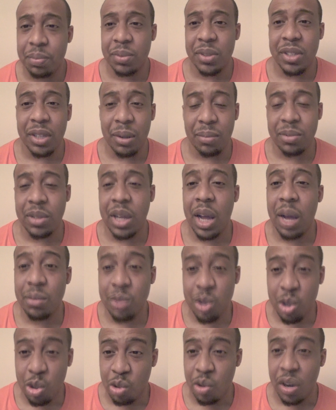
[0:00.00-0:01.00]

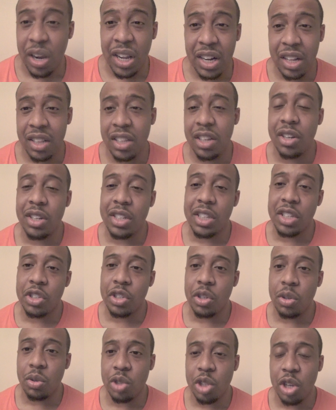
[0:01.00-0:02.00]
sometimes create other
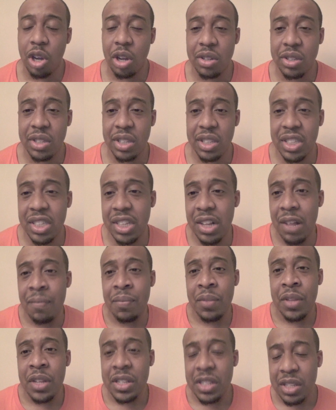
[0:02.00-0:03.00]
additional chances
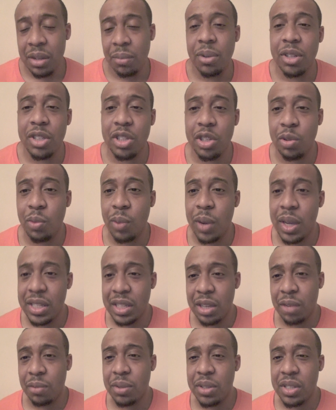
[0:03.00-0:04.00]
similar to the
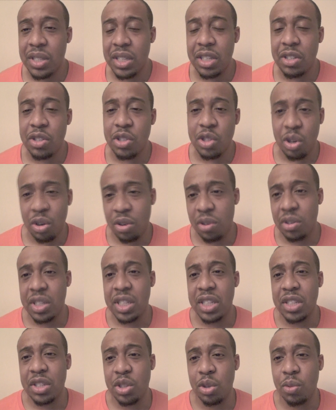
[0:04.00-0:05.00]
ways that we've seen
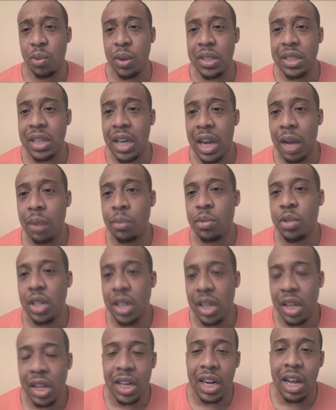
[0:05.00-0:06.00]
Sokratis do at times
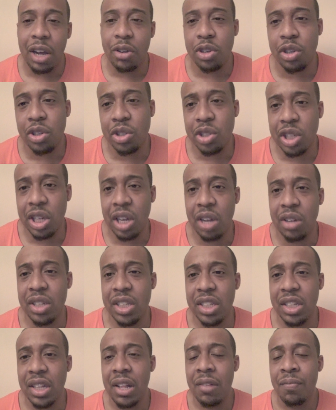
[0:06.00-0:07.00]
and, and how
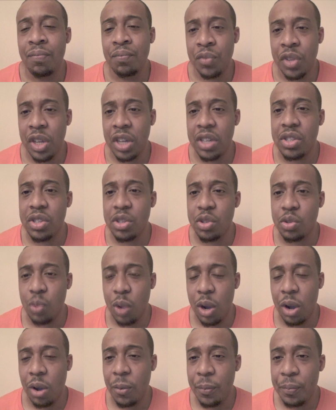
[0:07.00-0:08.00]
Koscielny does as
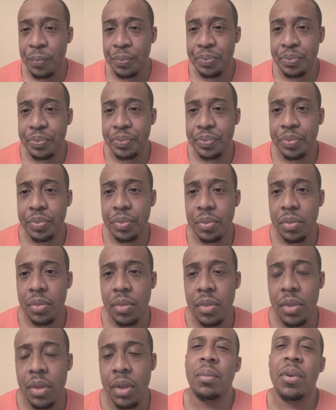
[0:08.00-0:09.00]
well.
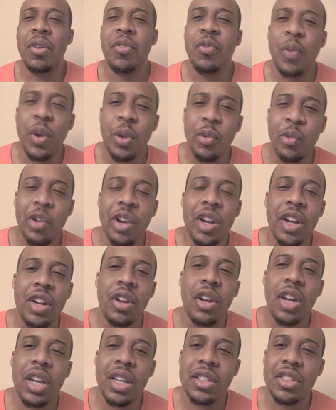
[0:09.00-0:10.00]
But if we're really
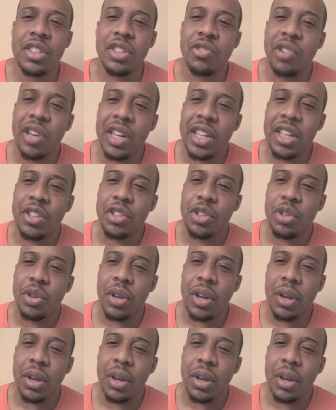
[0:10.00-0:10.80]
looking to really do a